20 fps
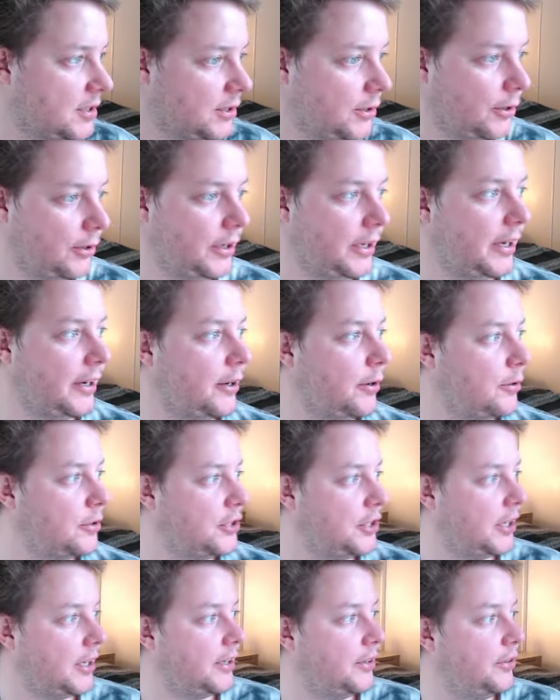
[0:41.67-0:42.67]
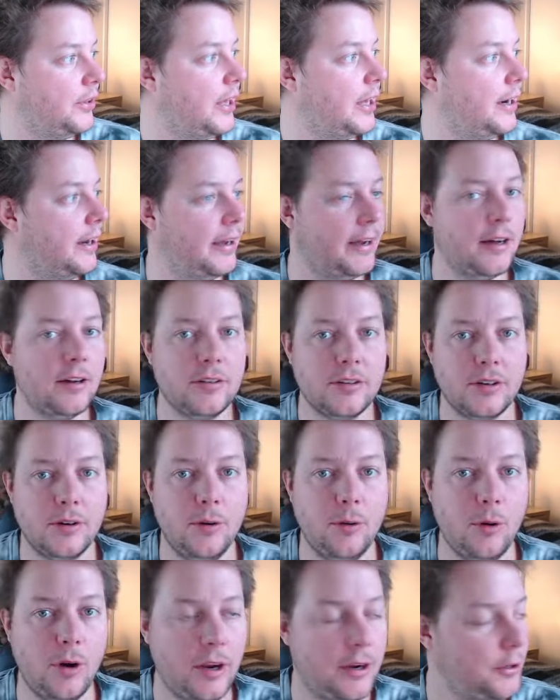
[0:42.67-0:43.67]
So yeah, go check that out
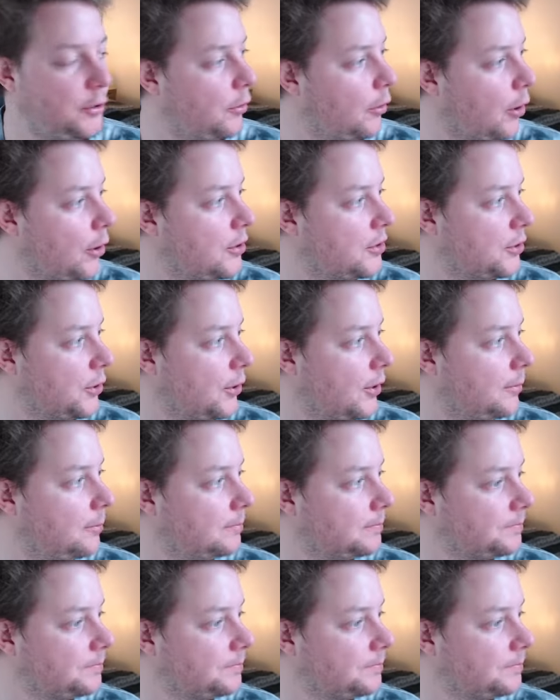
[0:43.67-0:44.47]
in your own time.